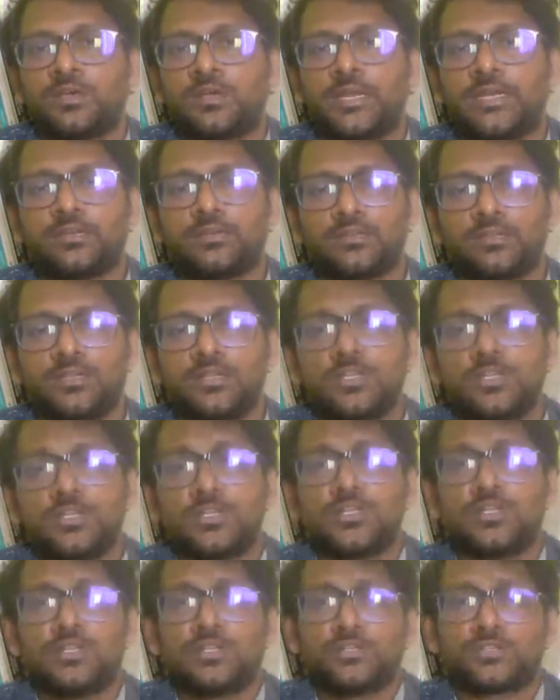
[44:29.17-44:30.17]
right?
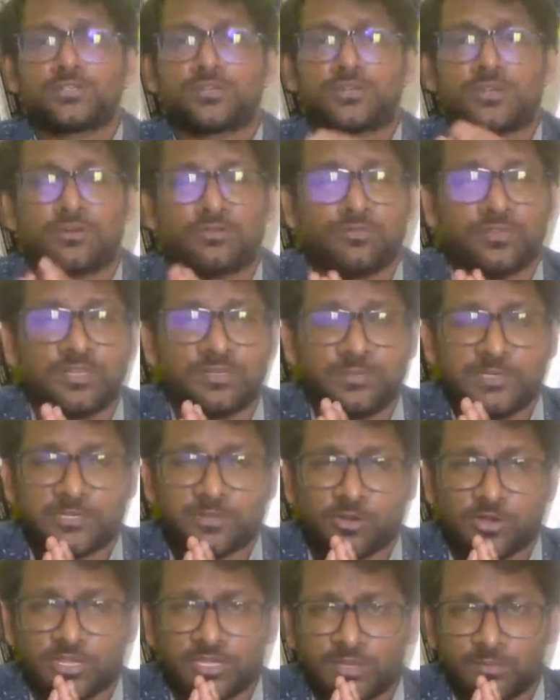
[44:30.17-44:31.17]
So now we'll be
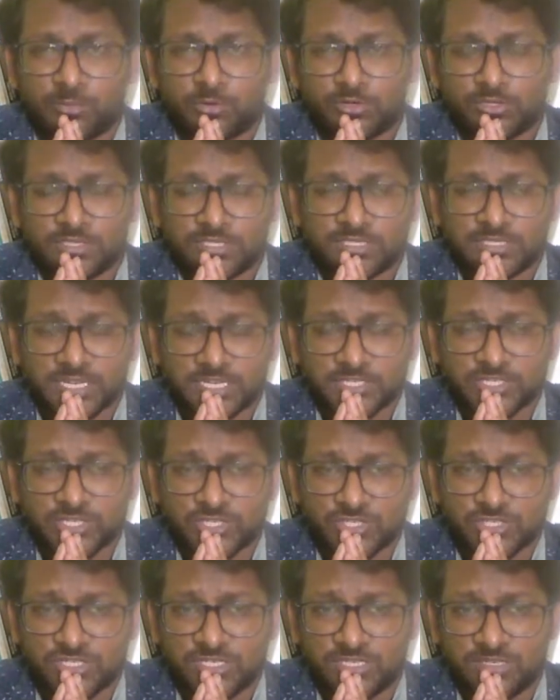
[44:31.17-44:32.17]
talking about the
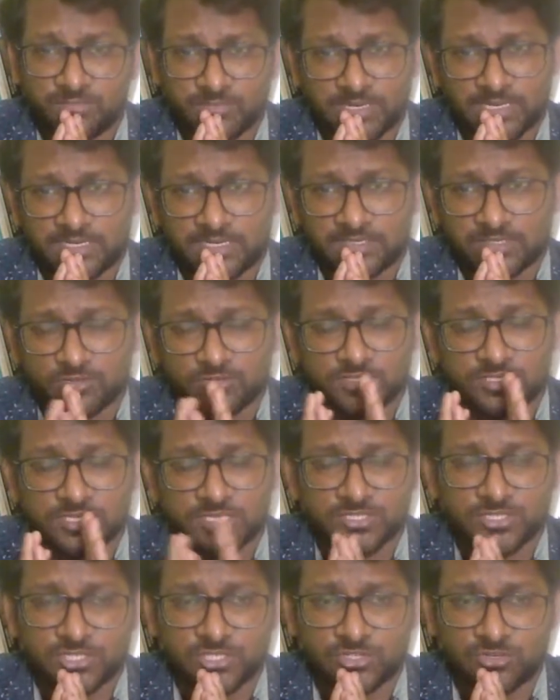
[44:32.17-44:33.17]
succession in plants or
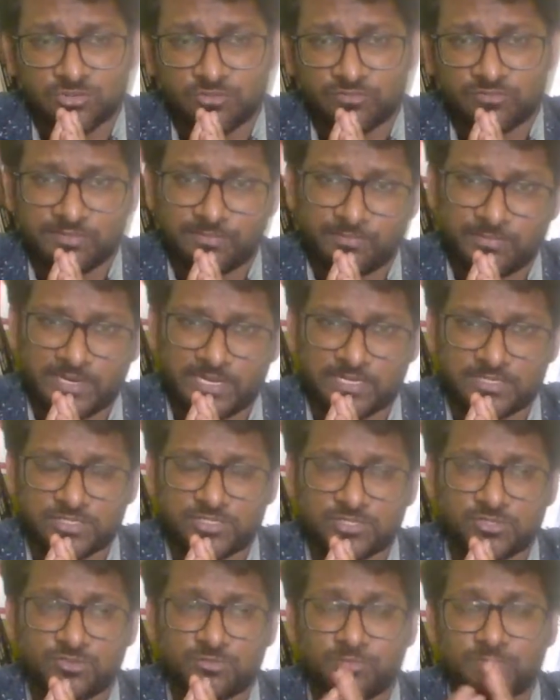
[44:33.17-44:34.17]
succession of
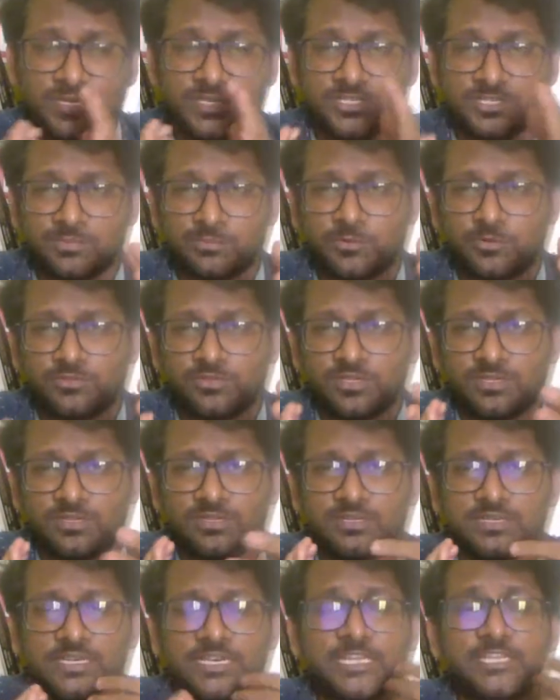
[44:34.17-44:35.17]
plants. So based upon
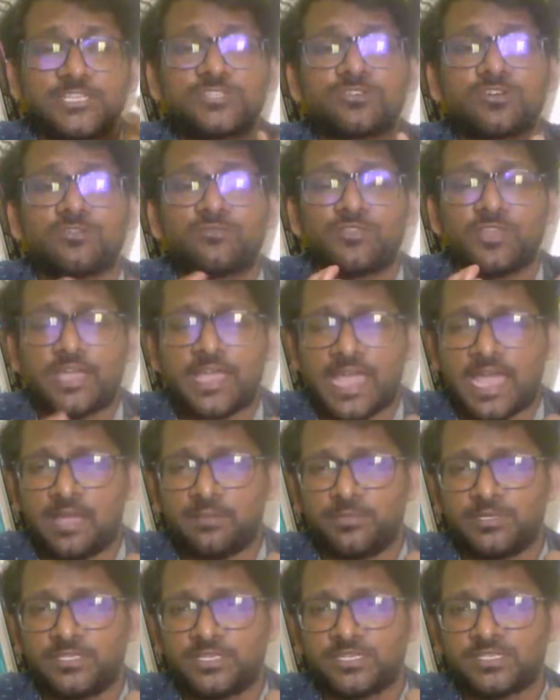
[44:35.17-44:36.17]
the nature of the
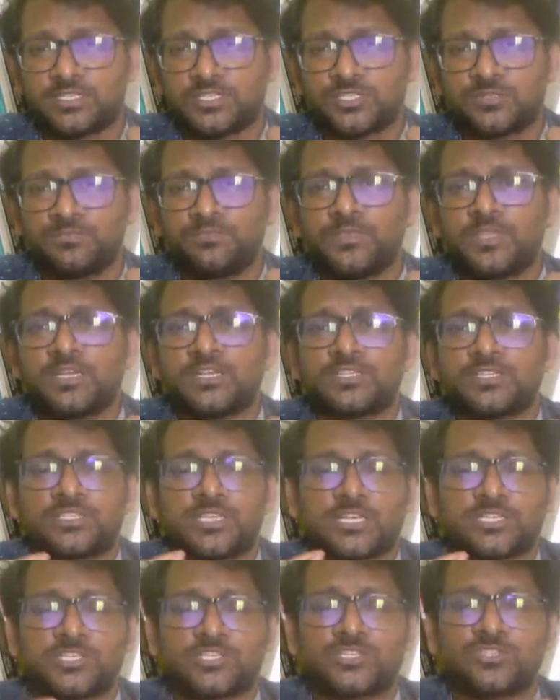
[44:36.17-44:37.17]
habitats,
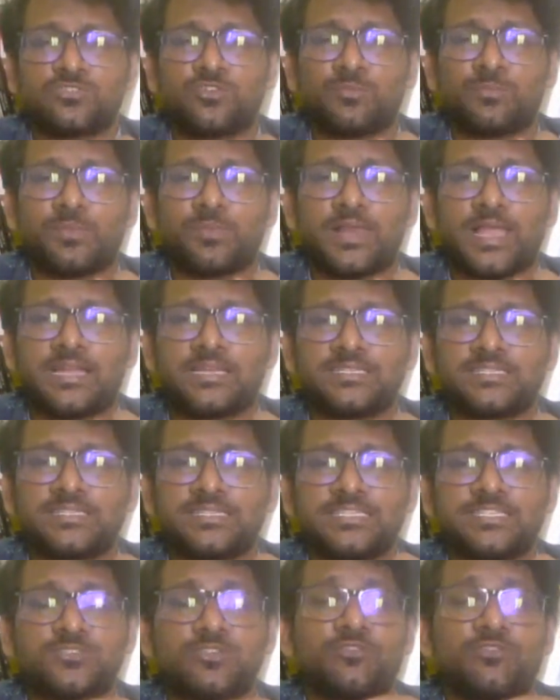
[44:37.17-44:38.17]
succession of
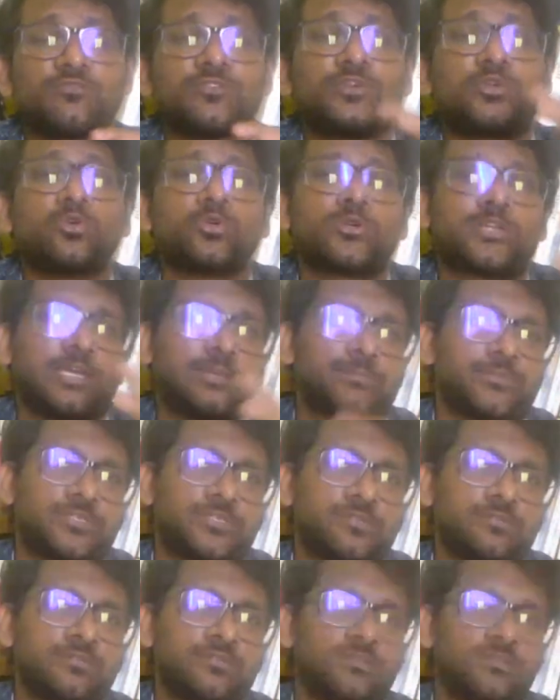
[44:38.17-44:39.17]
plants is of two
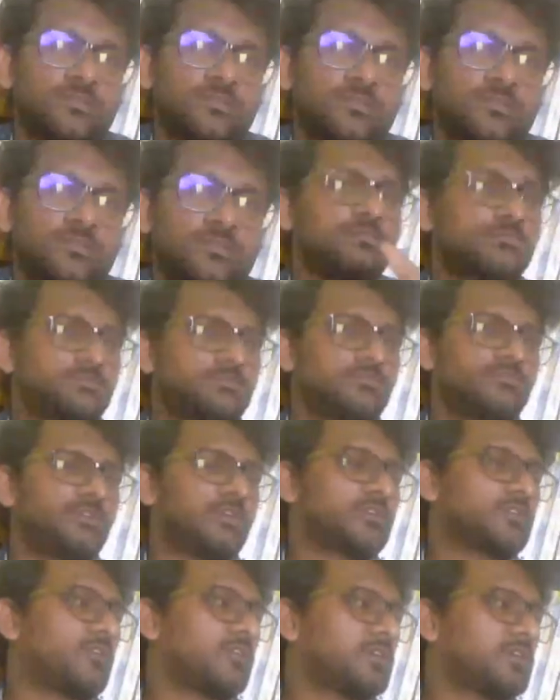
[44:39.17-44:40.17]
types. So
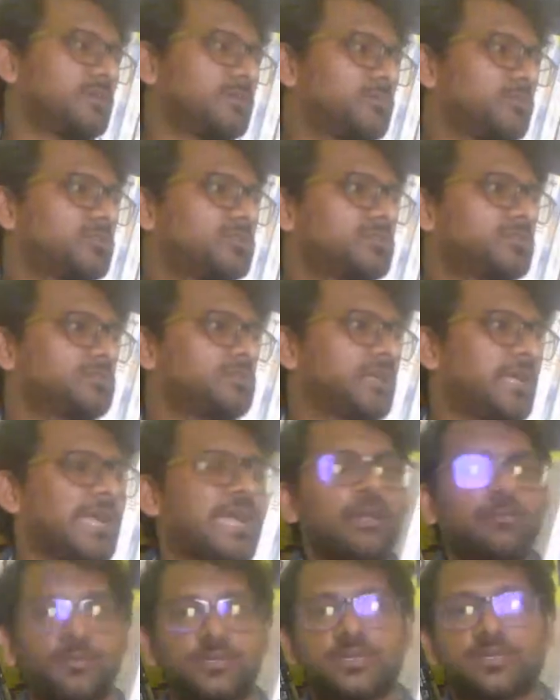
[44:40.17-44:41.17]
we are talking about
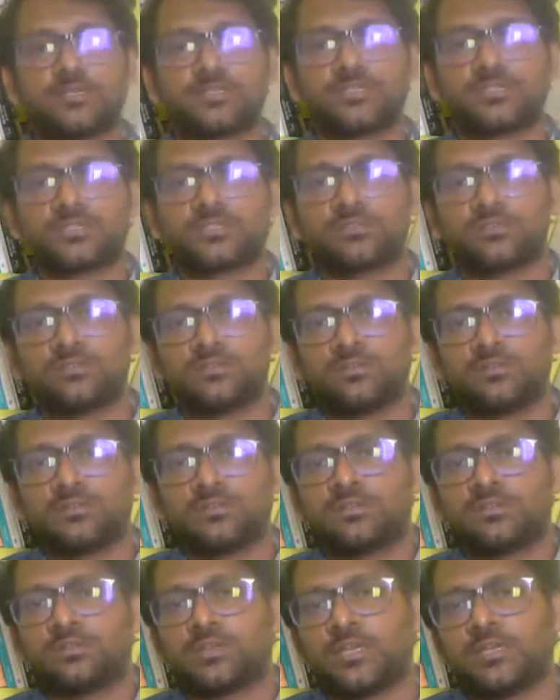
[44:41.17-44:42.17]
habitats,
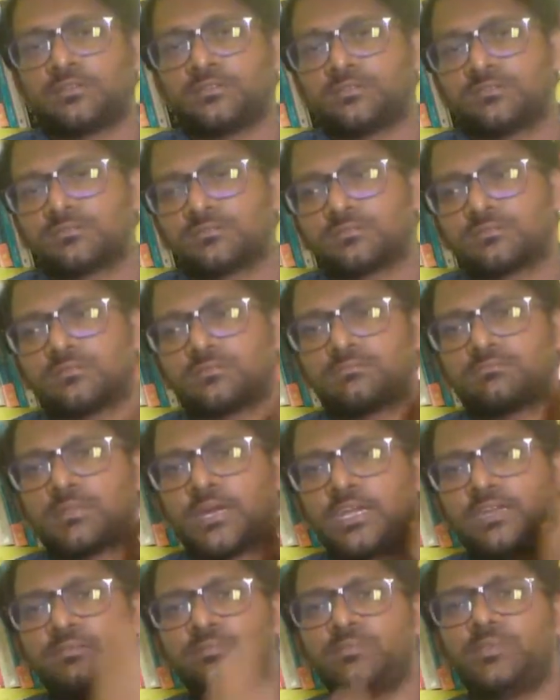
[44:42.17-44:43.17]
right? So
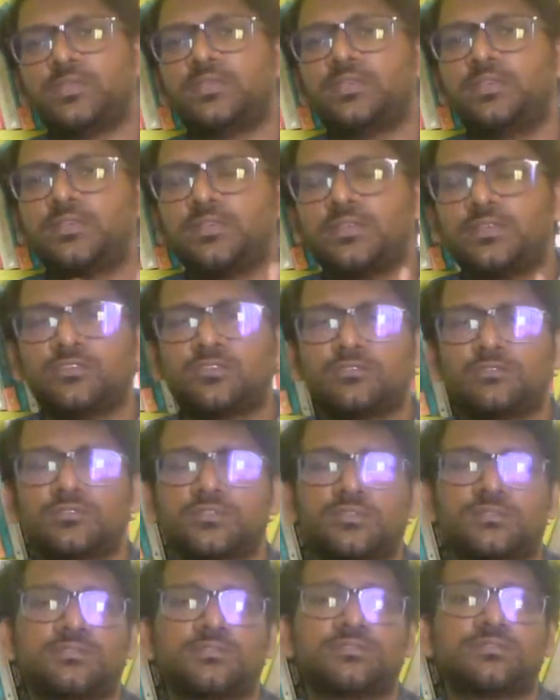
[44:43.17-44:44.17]
might be
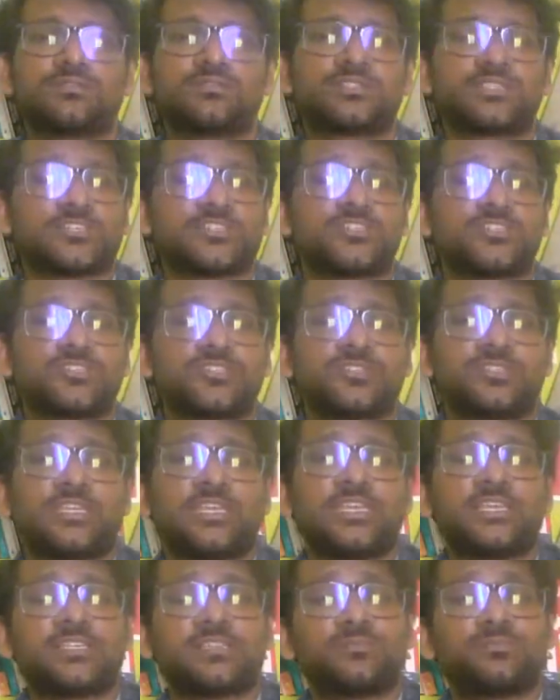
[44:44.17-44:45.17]
the succession
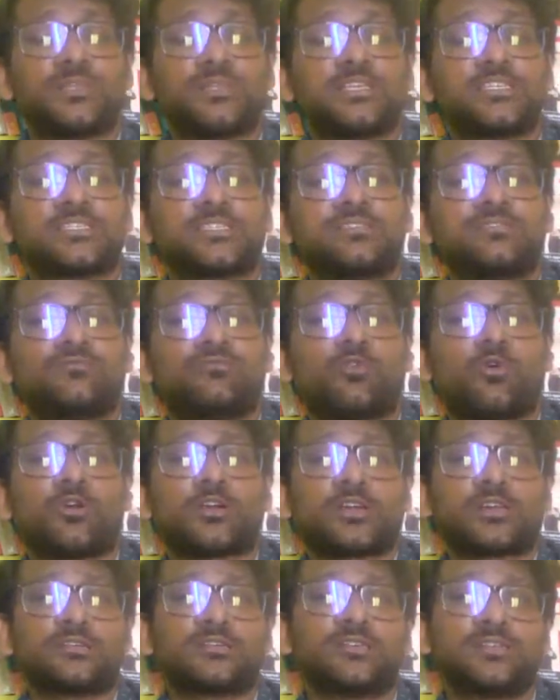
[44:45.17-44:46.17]
taking place in
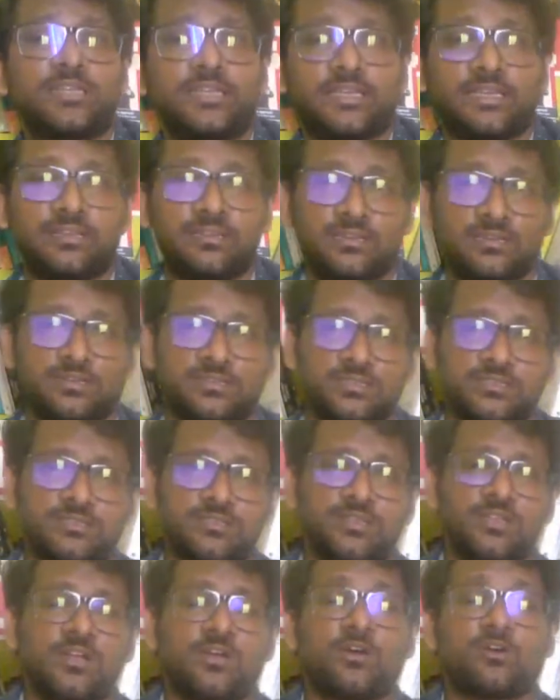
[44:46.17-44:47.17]
watered areas,
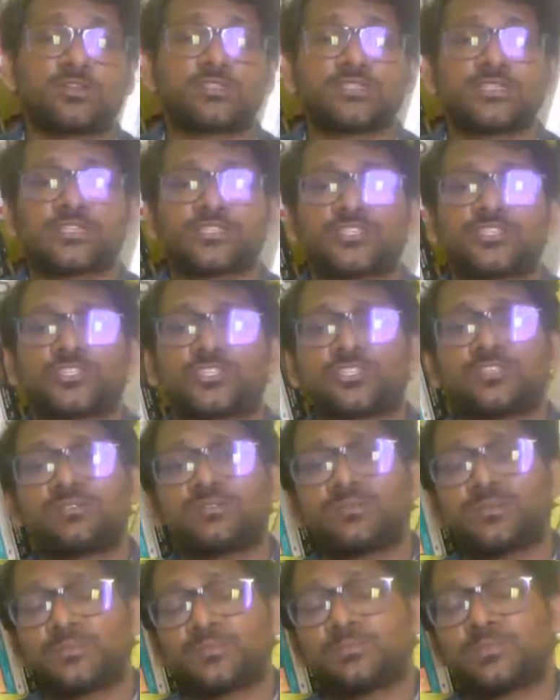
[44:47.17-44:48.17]
or succession